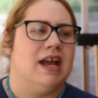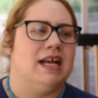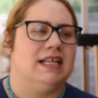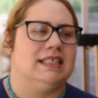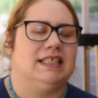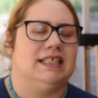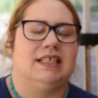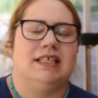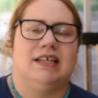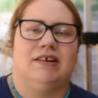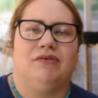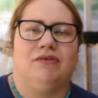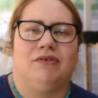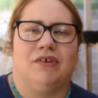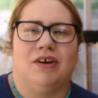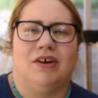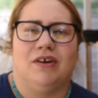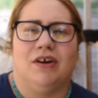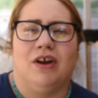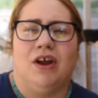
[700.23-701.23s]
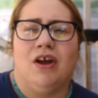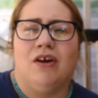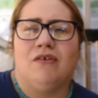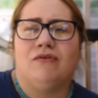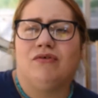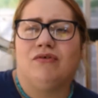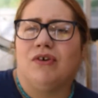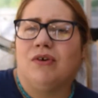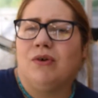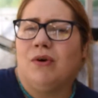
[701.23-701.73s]
it's a different
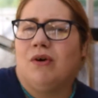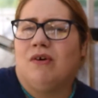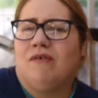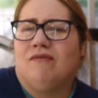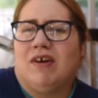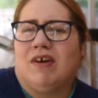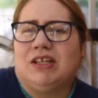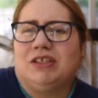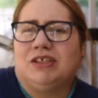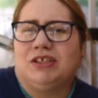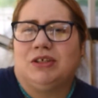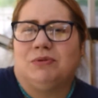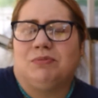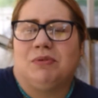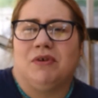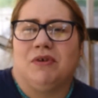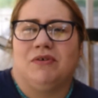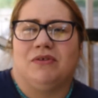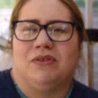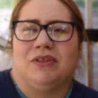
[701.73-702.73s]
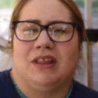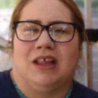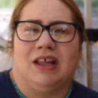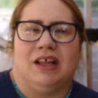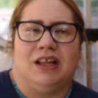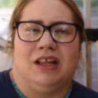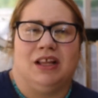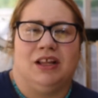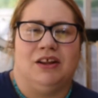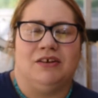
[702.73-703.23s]
fruit or vegetable
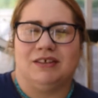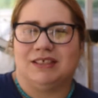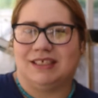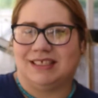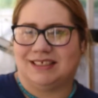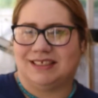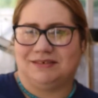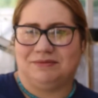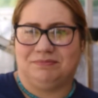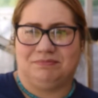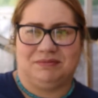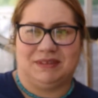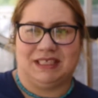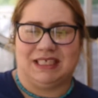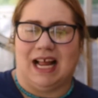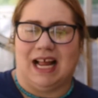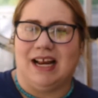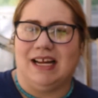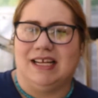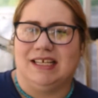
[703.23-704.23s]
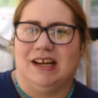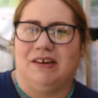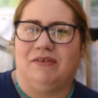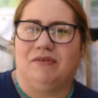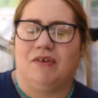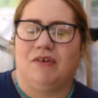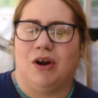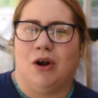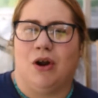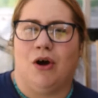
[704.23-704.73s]
that looks slightly
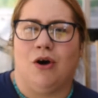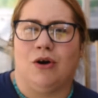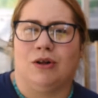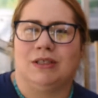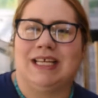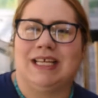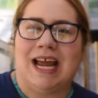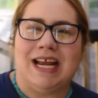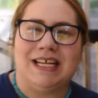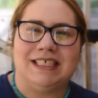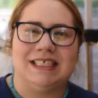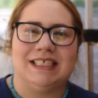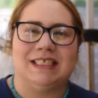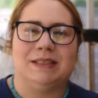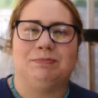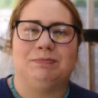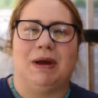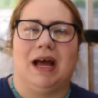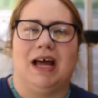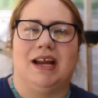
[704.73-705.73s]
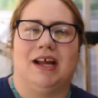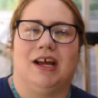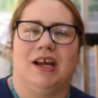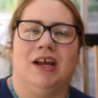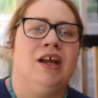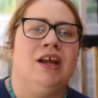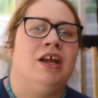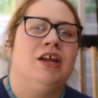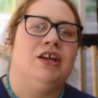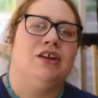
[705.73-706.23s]
different or tastes better.